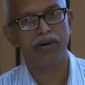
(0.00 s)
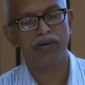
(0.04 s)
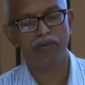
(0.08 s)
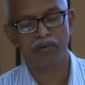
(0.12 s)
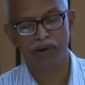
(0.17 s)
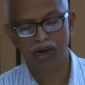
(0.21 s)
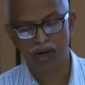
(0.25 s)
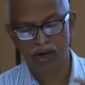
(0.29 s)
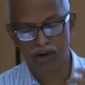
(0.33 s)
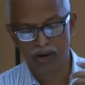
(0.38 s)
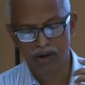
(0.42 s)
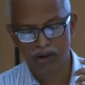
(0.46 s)
you
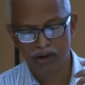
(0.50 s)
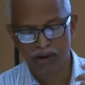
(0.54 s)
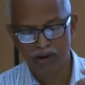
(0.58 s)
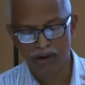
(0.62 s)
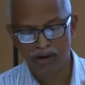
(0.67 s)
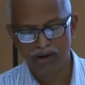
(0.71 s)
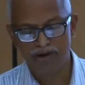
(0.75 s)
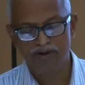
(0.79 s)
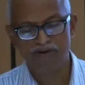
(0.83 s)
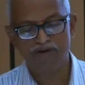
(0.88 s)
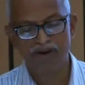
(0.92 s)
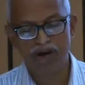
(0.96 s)
call
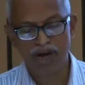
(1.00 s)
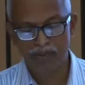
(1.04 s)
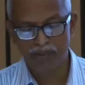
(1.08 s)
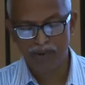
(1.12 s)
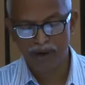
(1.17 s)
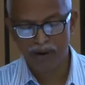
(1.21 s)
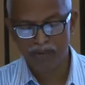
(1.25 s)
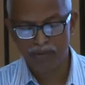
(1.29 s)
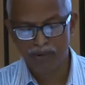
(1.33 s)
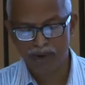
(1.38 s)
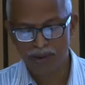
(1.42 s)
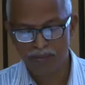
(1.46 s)
dry
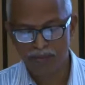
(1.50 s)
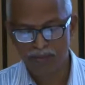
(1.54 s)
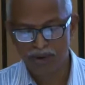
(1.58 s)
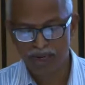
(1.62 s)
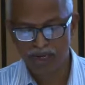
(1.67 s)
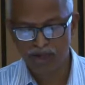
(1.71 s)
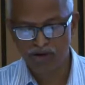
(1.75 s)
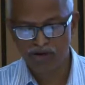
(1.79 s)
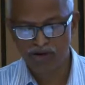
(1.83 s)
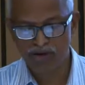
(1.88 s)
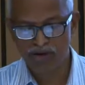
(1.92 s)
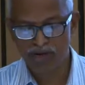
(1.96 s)
bulb
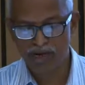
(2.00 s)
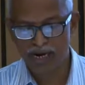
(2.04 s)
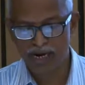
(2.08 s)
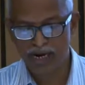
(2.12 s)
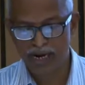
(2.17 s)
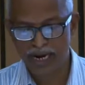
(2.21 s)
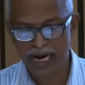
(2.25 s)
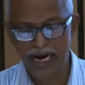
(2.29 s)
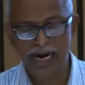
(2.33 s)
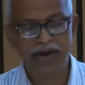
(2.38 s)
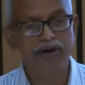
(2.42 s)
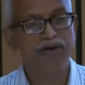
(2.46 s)
temperature and
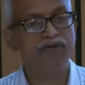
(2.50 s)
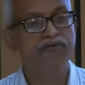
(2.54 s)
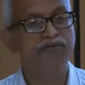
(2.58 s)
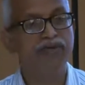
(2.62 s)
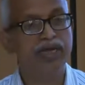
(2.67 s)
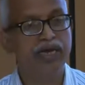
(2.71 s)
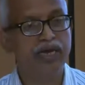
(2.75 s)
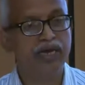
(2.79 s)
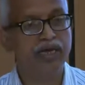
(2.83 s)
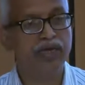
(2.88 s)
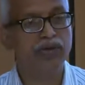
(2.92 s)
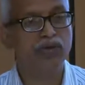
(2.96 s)
kind of
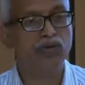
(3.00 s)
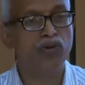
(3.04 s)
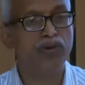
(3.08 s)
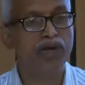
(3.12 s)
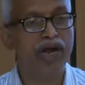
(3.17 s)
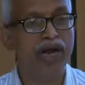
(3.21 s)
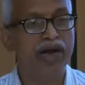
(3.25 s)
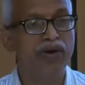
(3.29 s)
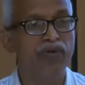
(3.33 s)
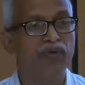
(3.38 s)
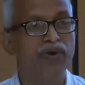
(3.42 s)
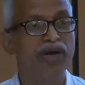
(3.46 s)
thing, so
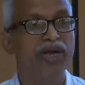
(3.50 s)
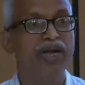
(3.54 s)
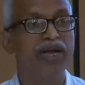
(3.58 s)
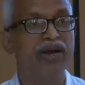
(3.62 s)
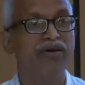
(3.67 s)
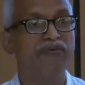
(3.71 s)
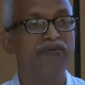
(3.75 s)
that we can